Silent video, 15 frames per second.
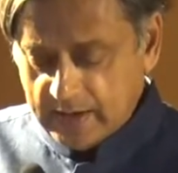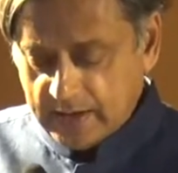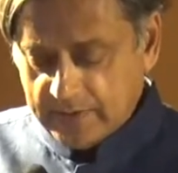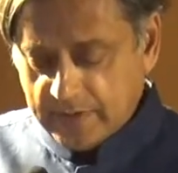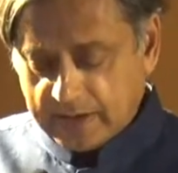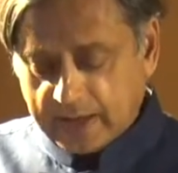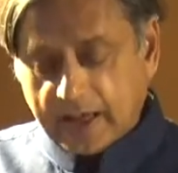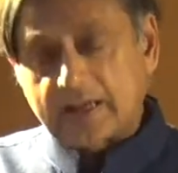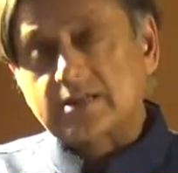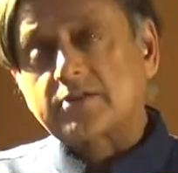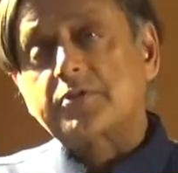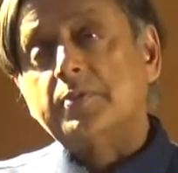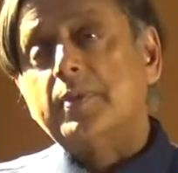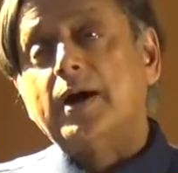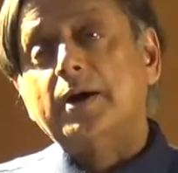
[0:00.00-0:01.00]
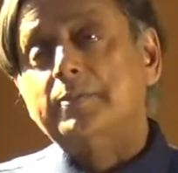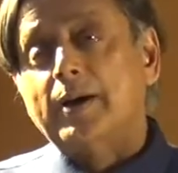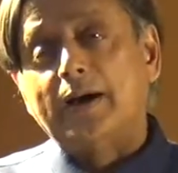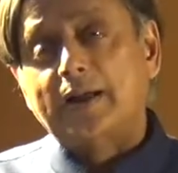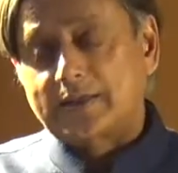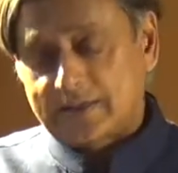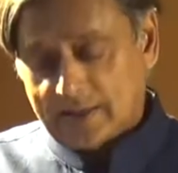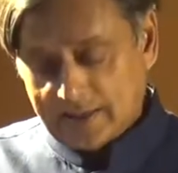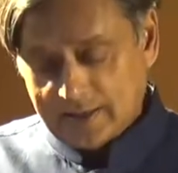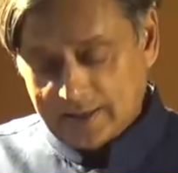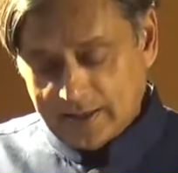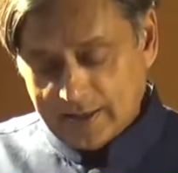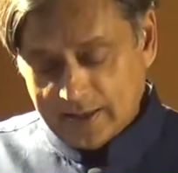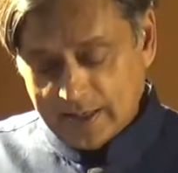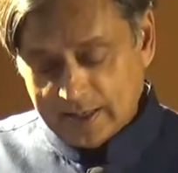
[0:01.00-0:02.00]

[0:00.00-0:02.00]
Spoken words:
In the case of the Mahabharata,